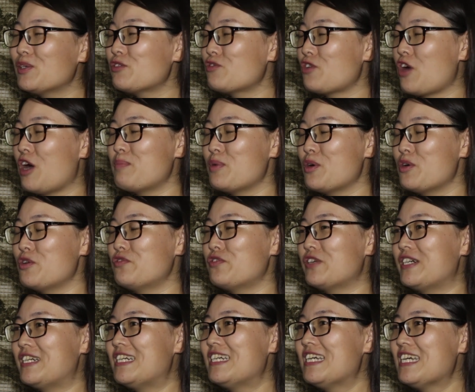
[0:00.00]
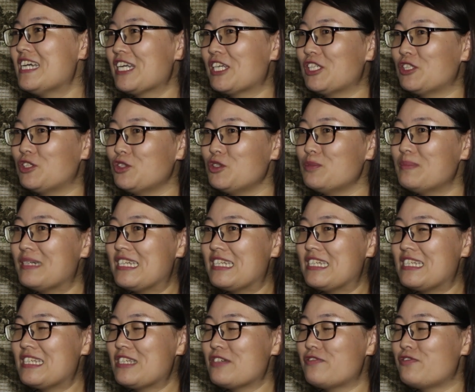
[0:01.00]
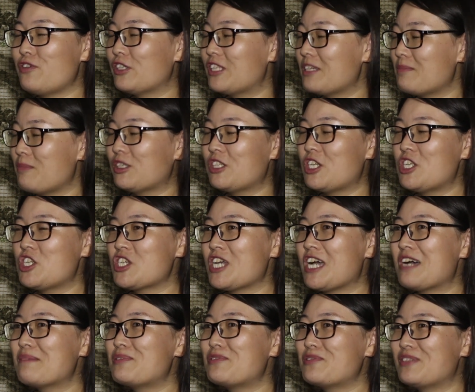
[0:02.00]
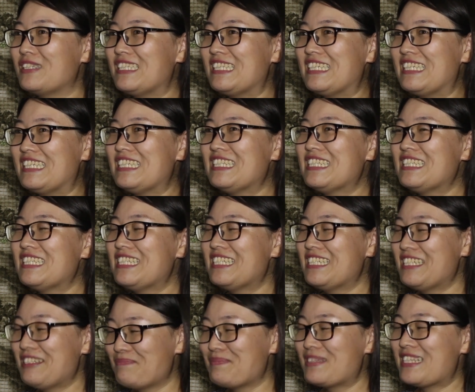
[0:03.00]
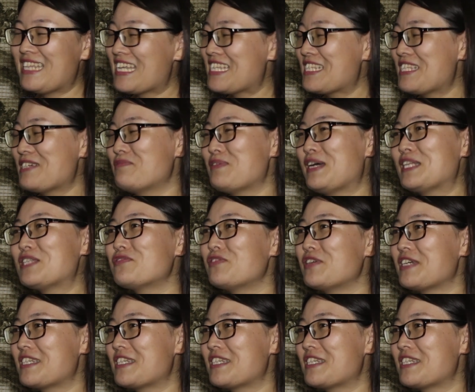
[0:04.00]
crop over cadement for the morning jump, really, that's a wonderful